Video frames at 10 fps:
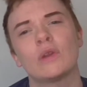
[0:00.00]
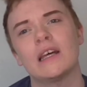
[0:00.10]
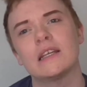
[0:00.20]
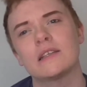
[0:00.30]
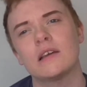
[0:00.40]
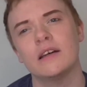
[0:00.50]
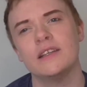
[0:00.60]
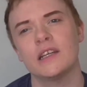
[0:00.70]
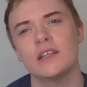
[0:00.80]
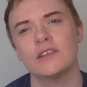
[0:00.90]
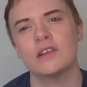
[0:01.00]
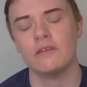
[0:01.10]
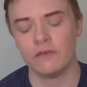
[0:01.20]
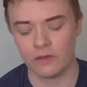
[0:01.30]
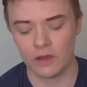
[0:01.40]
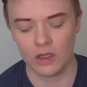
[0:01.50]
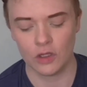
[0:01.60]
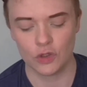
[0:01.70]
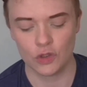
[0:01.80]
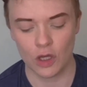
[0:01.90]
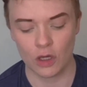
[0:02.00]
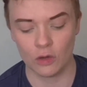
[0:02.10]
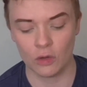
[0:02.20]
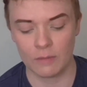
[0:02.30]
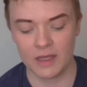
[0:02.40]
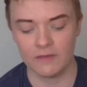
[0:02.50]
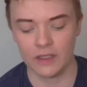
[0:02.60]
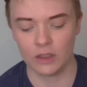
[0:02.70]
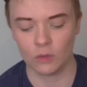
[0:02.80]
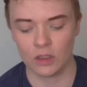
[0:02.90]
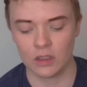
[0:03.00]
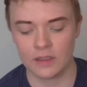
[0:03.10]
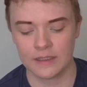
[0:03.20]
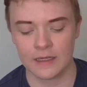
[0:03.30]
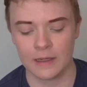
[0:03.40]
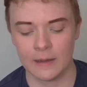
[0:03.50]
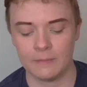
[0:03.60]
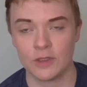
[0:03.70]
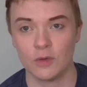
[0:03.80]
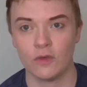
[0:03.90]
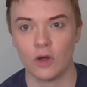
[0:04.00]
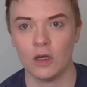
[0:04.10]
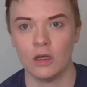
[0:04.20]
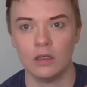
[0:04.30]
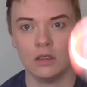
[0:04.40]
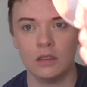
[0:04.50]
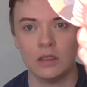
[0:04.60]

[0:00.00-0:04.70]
with like sizing and stuff. So I made the villain ones. So we've got